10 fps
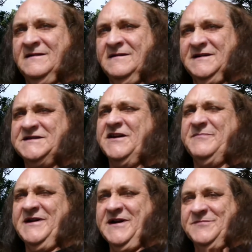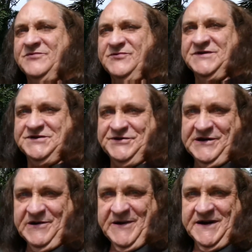Let's go back up towards
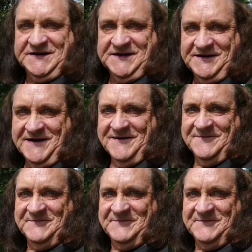Studio A and sit down.